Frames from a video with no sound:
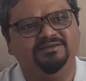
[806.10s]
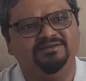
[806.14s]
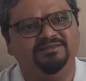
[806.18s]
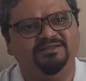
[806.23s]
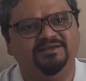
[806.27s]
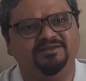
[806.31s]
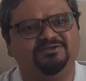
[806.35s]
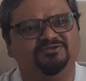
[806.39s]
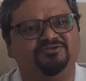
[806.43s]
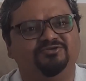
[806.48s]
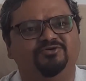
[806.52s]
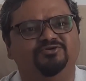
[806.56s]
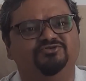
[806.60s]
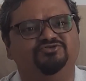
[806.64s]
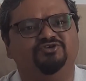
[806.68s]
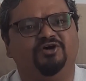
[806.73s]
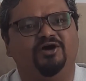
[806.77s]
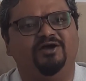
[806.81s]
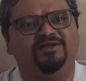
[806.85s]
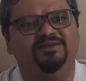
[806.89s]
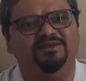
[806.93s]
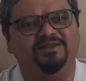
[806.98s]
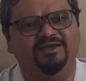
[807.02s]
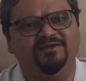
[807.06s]
There is no
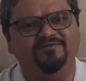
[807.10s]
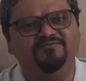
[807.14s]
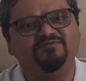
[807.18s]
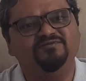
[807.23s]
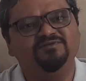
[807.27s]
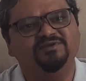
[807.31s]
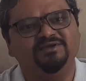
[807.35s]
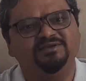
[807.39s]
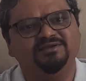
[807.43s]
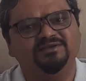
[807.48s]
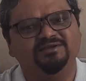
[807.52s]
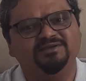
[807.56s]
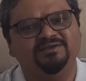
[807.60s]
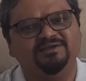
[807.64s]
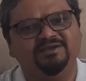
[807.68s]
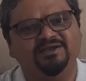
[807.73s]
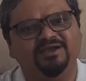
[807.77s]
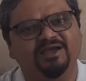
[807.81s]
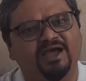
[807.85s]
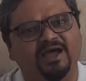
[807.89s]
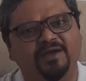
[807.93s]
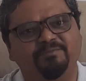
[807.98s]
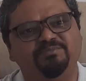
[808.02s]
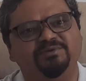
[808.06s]
joy left.
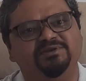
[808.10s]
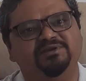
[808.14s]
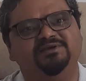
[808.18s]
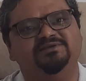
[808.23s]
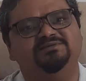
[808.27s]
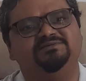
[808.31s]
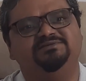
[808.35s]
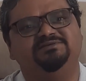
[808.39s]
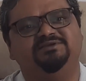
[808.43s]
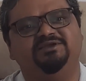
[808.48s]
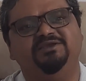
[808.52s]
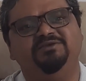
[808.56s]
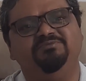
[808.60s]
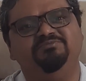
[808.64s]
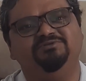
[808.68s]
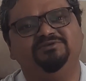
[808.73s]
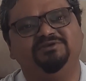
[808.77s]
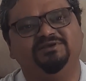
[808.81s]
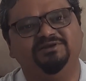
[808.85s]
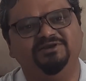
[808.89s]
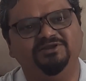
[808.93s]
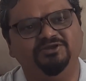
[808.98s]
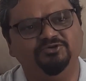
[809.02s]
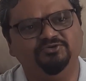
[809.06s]
Happiness
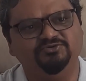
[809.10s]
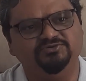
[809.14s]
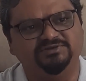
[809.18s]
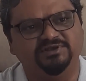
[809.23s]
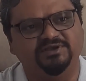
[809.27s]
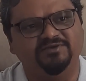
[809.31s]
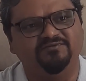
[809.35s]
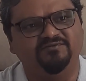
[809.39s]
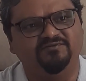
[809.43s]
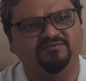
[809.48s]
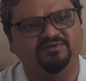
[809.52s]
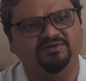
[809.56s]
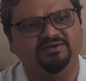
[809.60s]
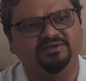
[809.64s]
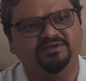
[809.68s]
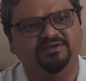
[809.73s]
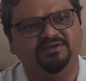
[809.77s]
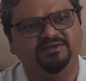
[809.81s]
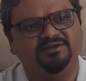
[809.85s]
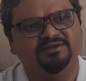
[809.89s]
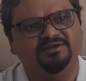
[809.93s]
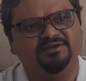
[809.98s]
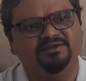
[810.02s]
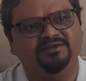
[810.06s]
seems elusive.
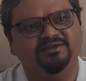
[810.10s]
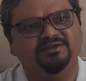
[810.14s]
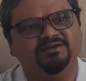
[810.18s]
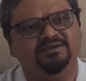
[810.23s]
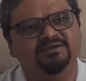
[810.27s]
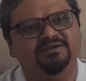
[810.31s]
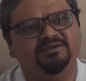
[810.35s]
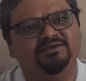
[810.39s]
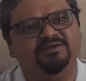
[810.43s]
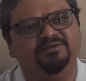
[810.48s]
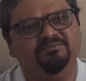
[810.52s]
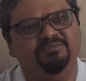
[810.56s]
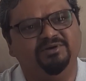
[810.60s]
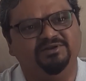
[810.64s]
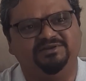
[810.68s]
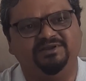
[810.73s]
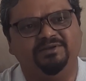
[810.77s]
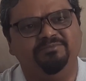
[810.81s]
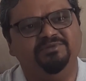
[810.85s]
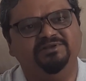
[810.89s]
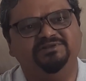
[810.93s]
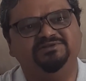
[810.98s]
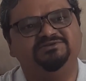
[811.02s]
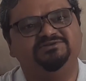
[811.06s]
But
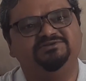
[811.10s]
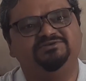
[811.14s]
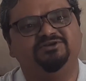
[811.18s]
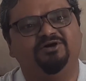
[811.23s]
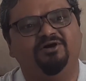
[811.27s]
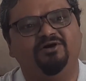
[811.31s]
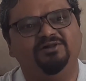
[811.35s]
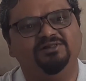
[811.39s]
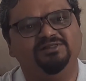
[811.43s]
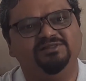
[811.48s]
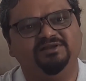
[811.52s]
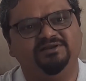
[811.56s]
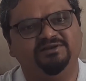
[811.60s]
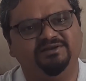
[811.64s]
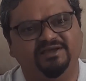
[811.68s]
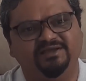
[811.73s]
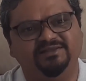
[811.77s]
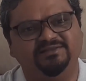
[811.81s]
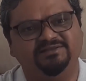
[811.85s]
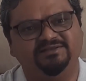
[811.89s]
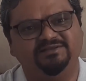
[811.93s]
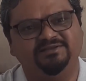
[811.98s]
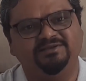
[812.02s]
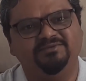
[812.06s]
amidst all the
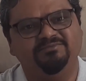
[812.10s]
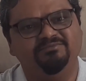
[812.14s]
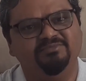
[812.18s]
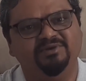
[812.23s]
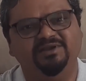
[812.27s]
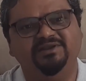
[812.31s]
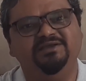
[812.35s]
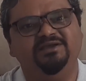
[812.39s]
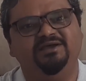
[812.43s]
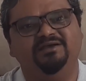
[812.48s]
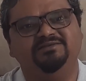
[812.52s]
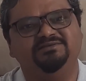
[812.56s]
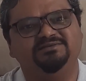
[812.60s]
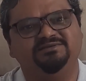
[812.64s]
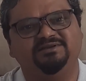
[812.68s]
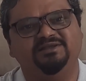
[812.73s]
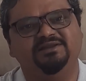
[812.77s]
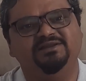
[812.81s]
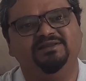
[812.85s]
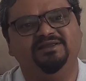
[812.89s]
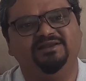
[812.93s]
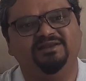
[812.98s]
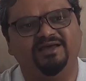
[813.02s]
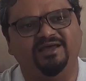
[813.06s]
death, many are
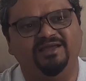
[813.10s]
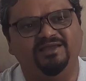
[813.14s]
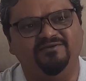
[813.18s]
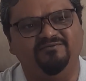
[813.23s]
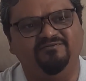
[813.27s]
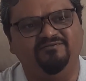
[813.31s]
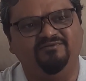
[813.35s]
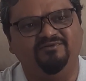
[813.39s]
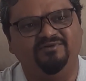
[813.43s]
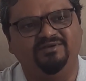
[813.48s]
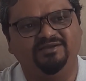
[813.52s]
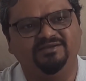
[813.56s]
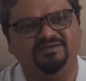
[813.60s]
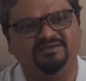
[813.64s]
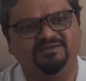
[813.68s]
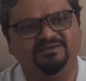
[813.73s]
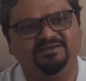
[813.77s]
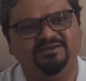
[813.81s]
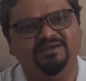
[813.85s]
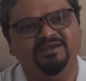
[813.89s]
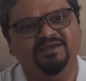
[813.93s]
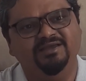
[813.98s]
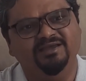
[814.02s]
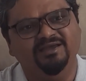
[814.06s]
still alive.
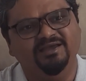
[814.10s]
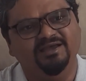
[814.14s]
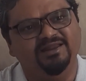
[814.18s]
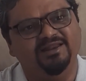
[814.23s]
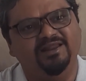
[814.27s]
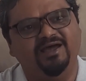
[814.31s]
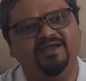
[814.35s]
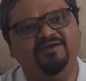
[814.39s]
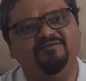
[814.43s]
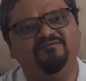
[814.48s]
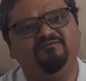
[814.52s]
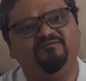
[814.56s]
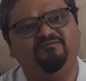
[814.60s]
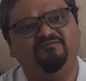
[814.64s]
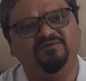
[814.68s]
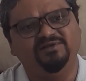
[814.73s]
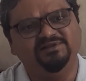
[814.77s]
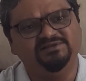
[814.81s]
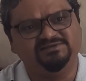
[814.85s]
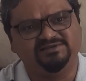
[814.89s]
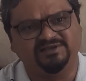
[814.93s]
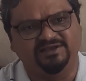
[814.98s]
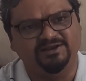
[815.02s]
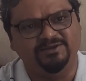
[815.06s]
Alive
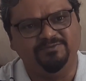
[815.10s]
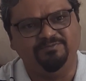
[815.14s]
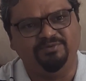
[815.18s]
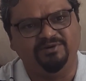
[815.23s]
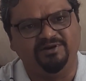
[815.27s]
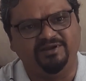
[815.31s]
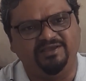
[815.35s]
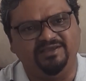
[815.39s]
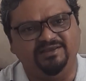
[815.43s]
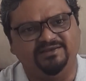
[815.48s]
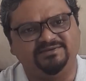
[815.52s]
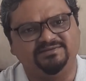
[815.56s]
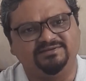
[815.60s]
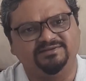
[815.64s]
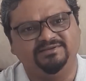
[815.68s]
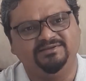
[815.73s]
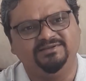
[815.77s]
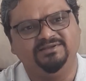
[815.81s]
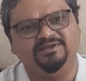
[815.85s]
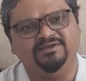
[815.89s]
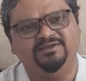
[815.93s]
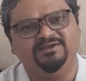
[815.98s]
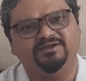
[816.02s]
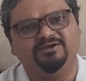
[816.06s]
will celebrate.
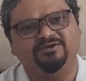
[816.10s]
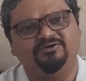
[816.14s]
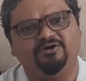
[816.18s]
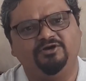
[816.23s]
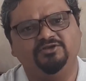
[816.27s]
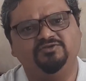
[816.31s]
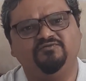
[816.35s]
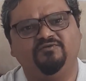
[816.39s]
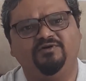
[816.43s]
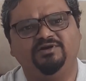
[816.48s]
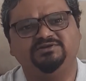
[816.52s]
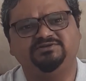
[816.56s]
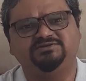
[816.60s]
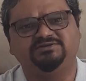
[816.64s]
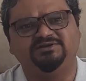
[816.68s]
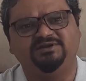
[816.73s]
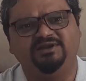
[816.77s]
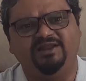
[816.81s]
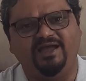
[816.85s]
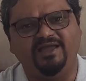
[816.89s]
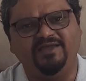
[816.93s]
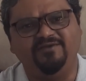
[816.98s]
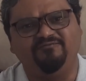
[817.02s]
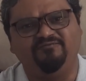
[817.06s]
Because what's
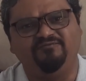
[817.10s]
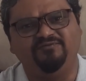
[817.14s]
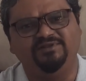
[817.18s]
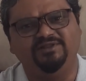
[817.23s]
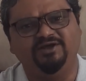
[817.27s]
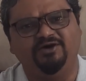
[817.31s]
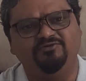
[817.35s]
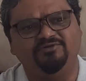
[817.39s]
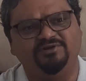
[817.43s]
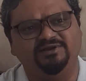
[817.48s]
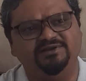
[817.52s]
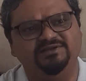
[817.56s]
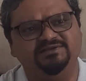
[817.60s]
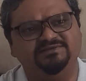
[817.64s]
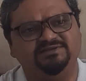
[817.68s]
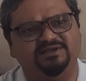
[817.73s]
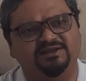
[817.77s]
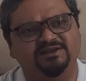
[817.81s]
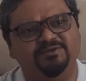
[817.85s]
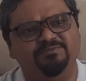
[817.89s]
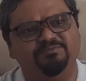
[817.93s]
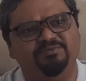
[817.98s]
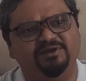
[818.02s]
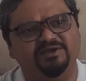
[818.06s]
life without any
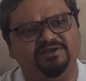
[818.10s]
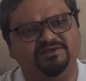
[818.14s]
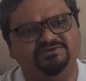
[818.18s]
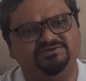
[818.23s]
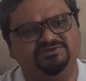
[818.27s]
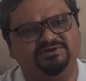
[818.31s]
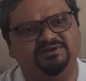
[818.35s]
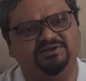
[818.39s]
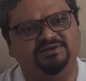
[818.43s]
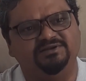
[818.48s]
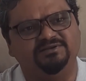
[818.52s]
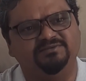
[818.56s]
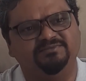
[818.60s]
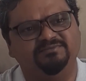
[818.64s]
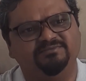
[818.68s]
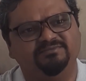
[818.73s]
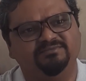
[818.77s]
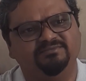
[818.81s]
celebration?